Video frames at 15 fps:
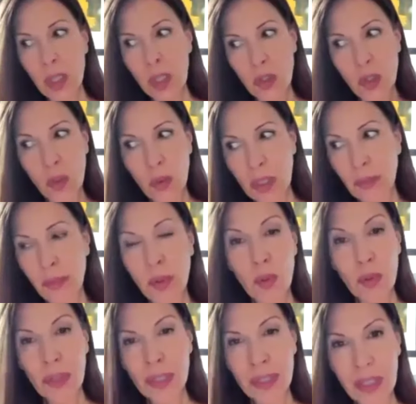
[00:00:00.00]
Don't get
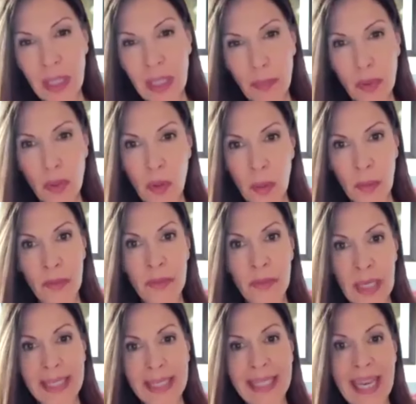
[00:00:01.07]
pulled into that program of
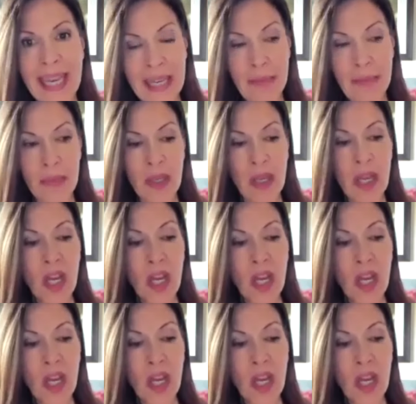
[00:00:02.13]
that game.